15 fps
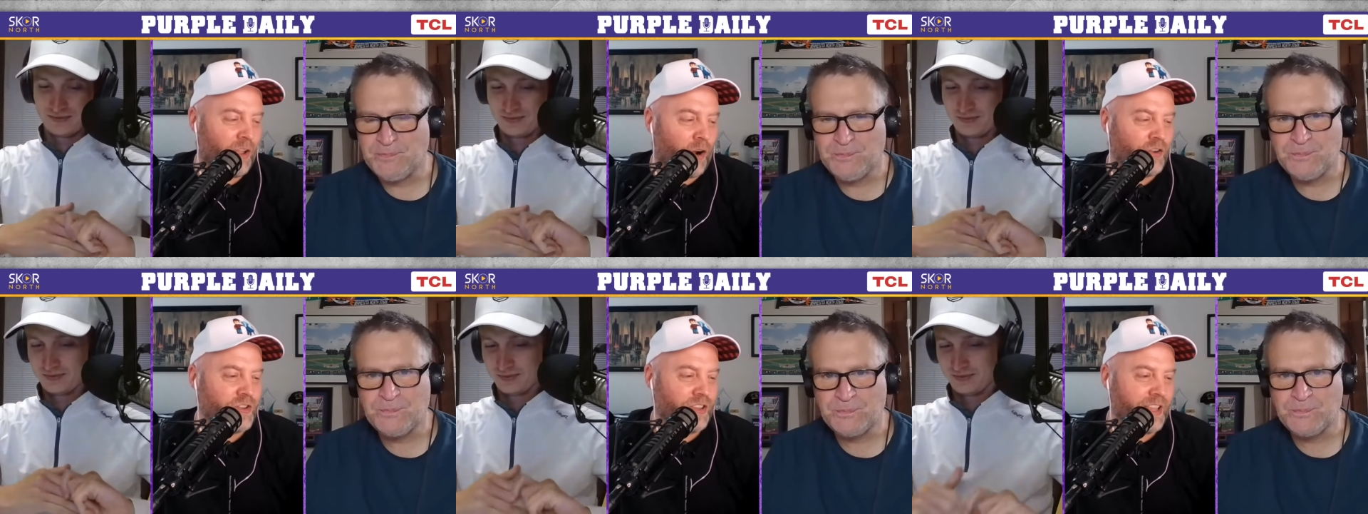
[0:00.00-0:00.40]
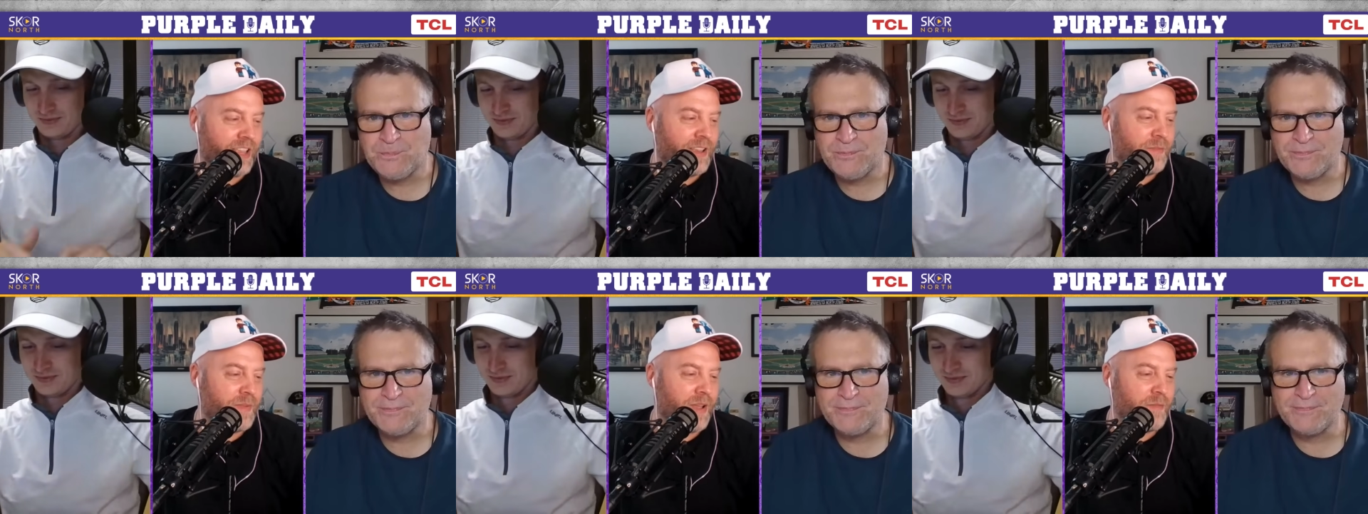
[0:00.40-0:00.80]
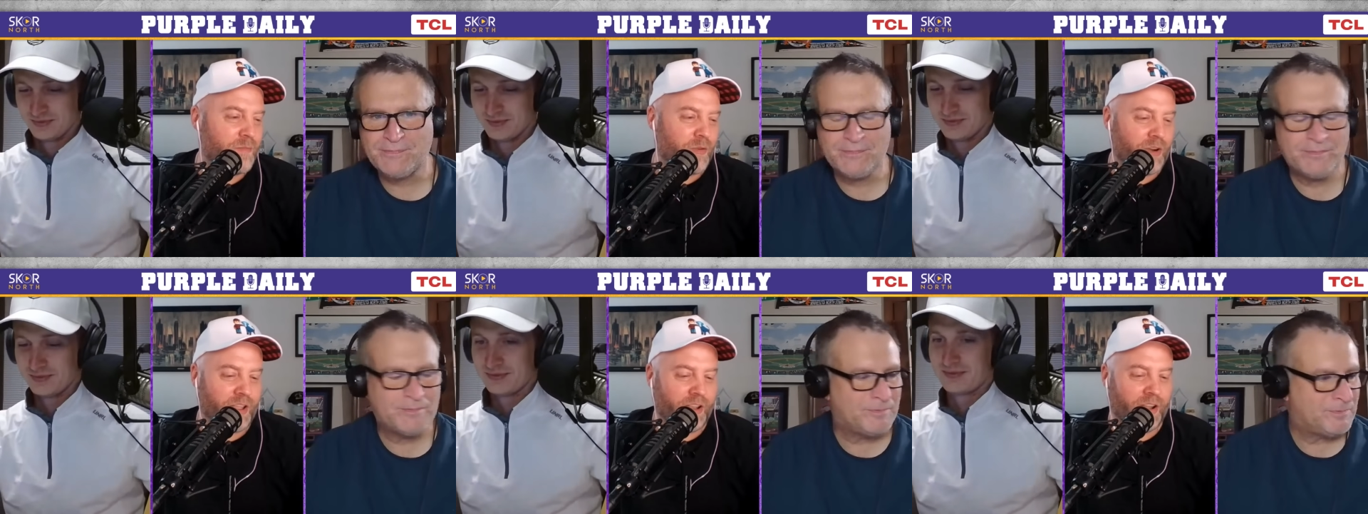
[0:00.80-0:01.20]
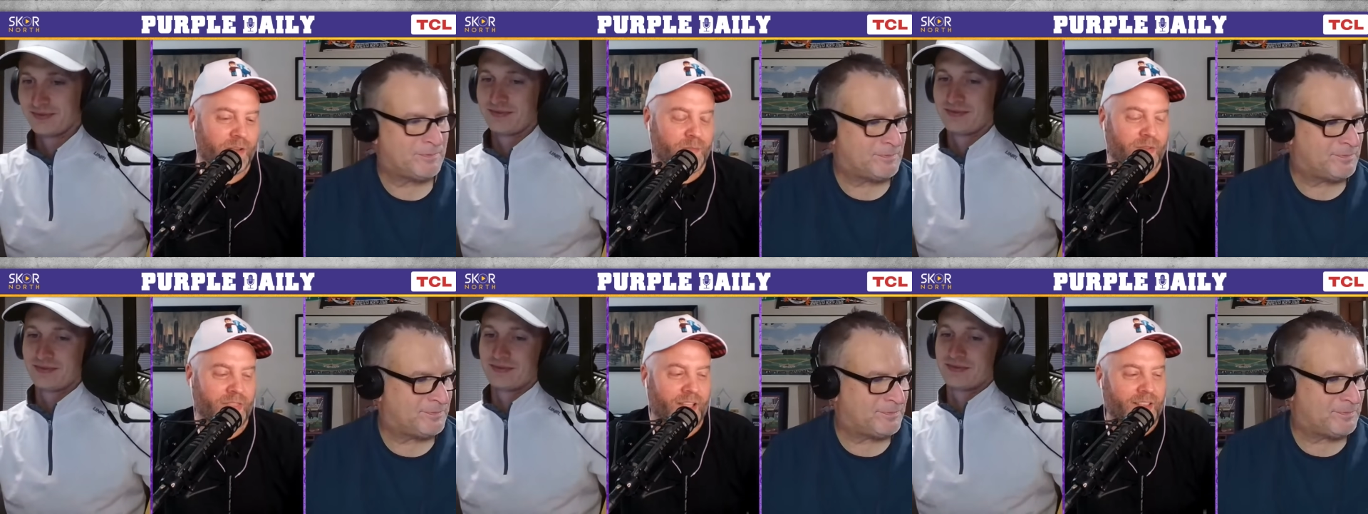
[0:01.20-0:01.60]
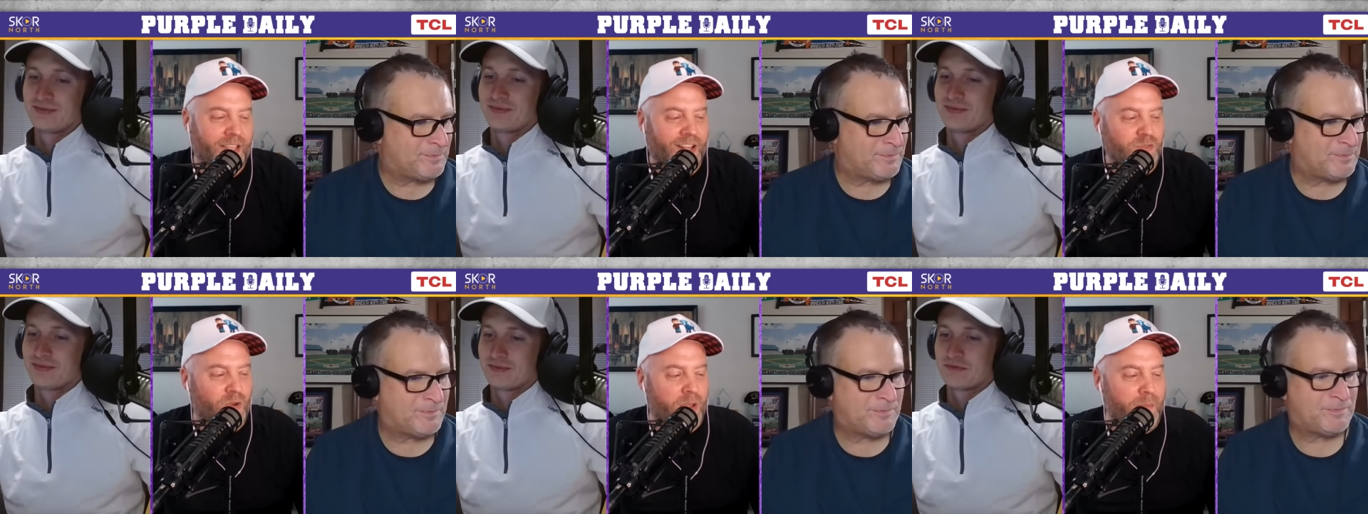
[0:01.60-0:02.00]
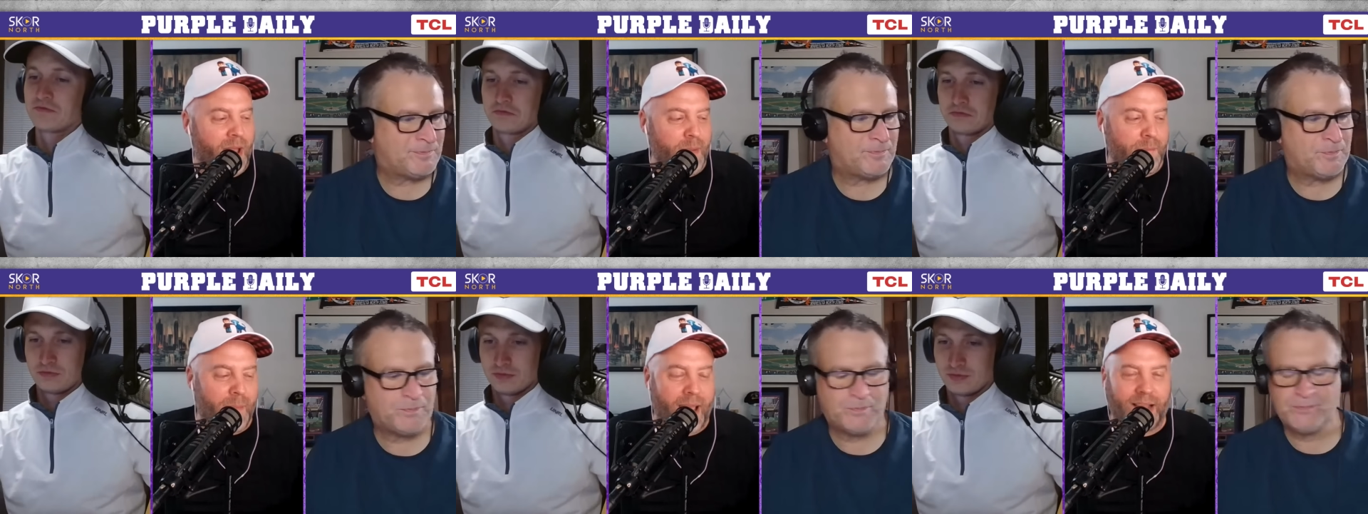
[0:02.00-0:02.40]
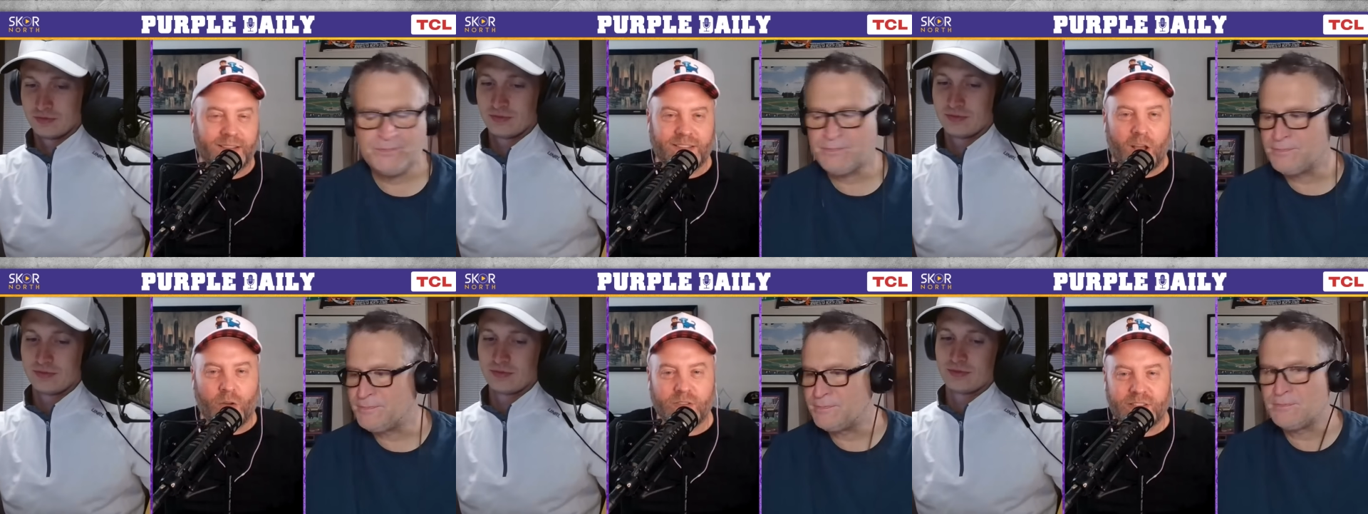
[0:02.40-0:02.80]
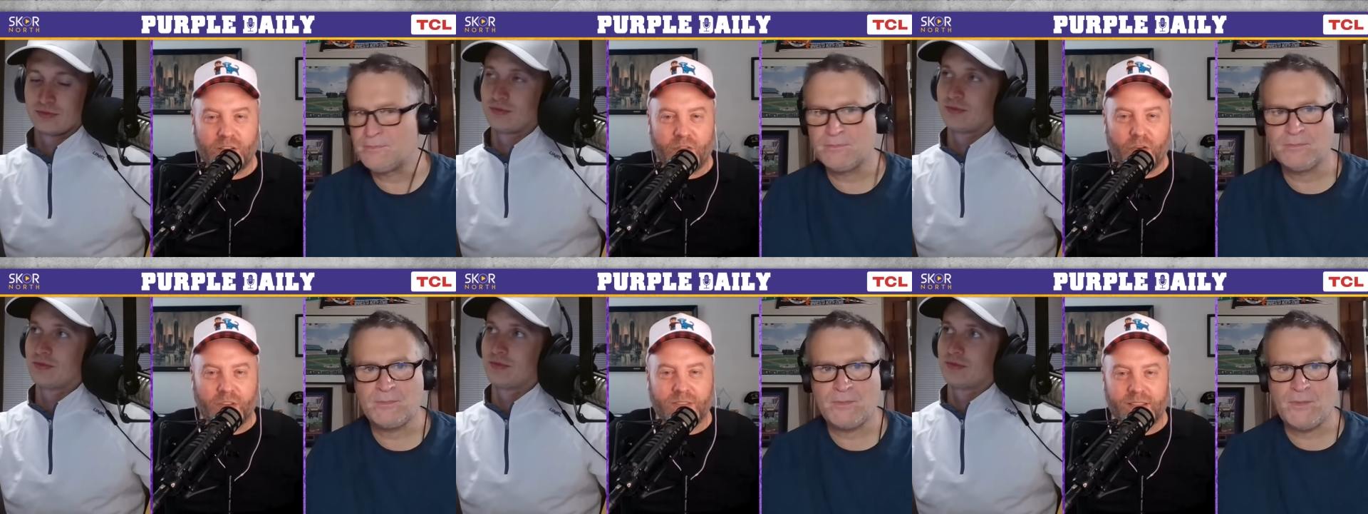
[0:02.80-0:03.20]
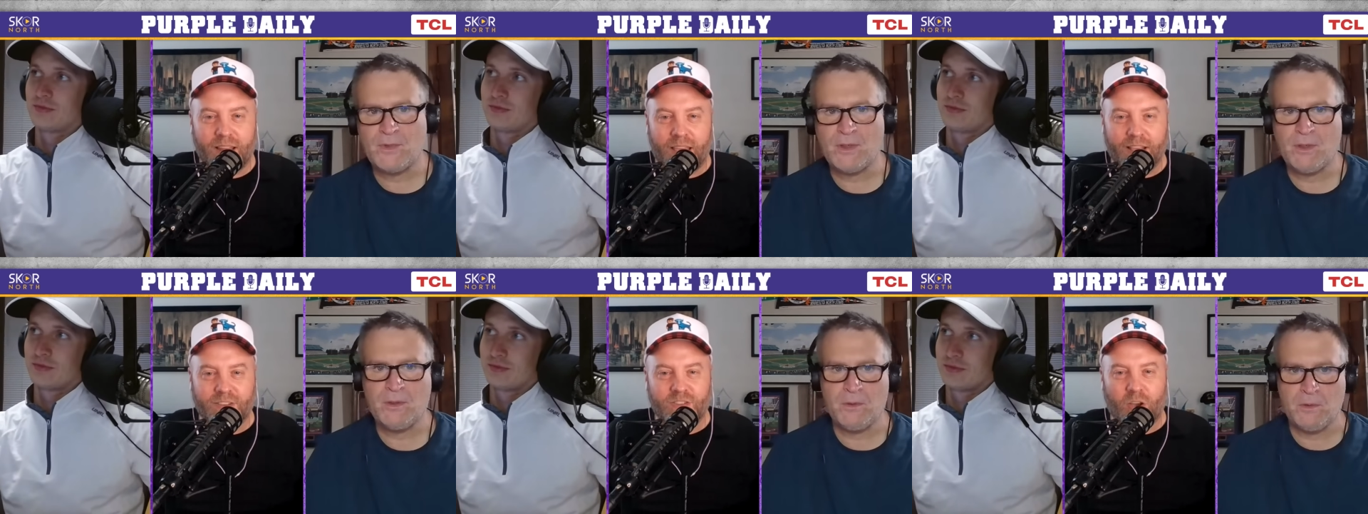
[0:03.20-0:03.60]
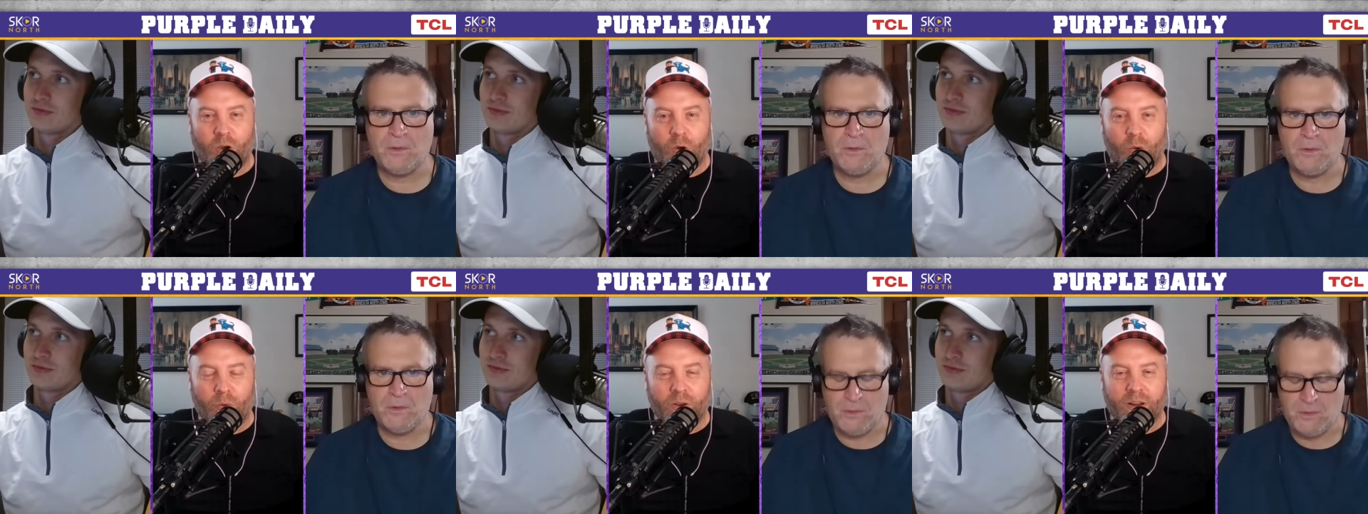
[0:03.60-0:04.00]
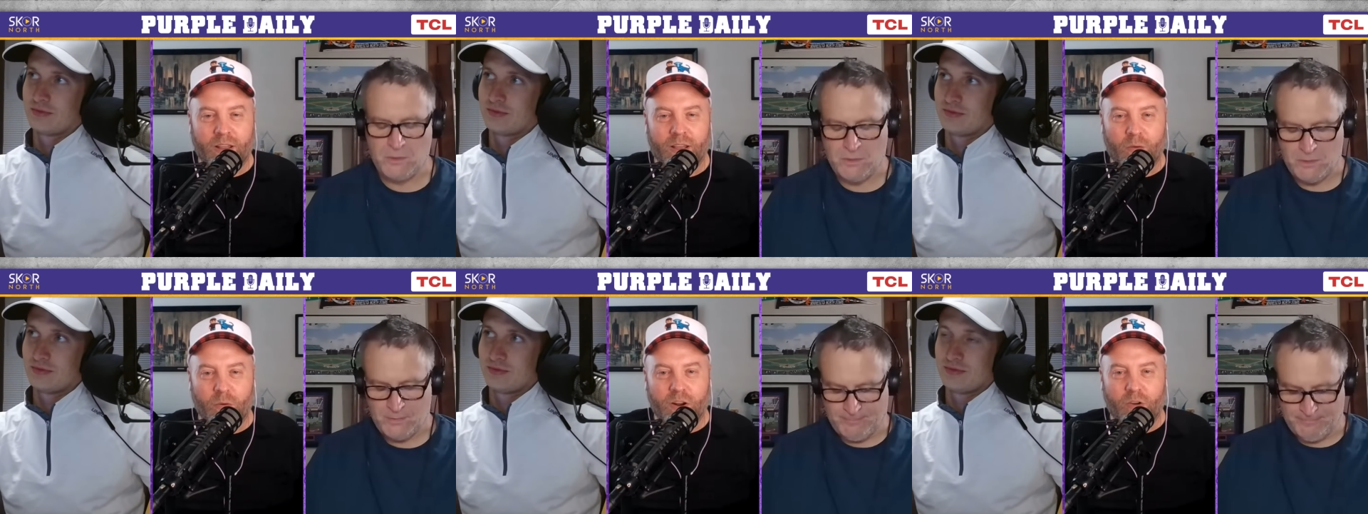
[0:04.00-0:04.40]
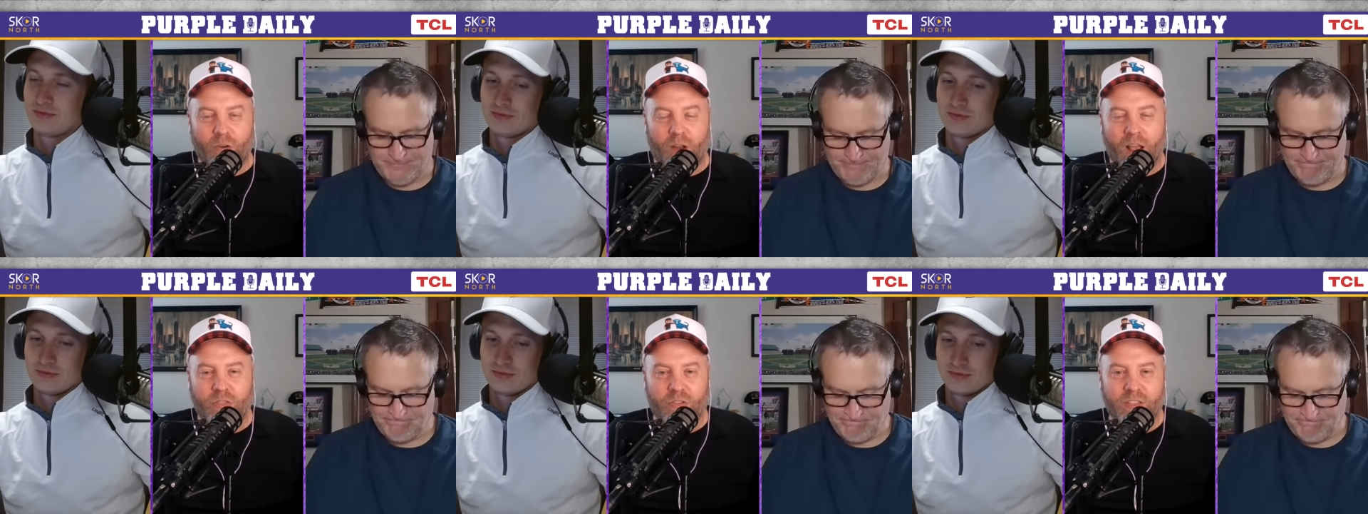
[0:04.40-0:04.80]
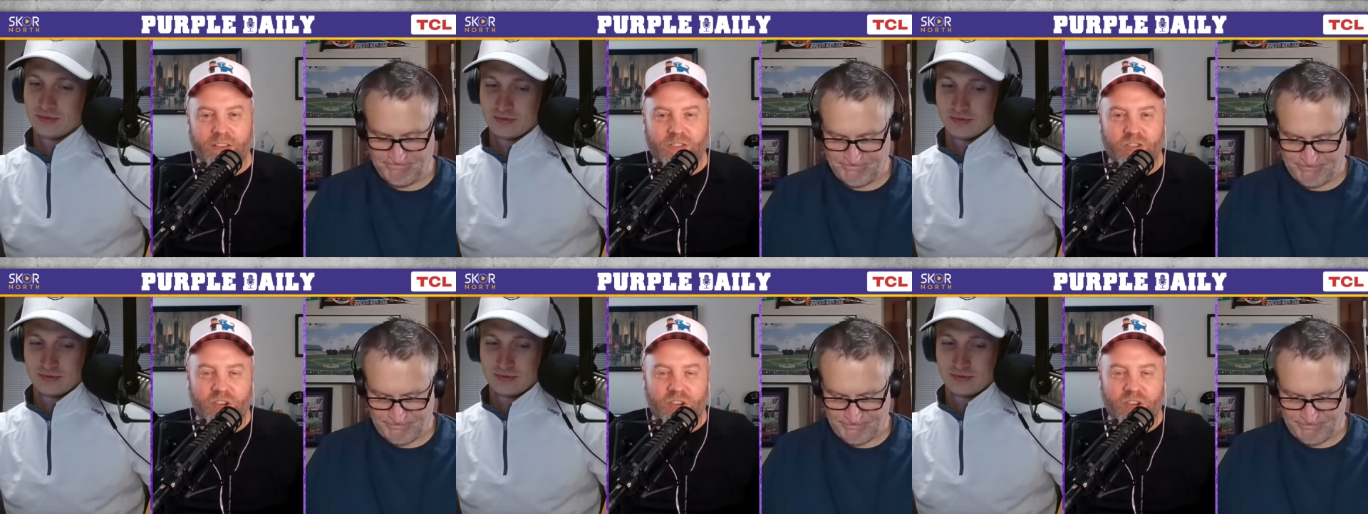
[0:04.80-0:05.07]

Speaker 1: largely been pretty good. But that, that's why my mic sounds different today. So we're gonna we're gonna grind through this.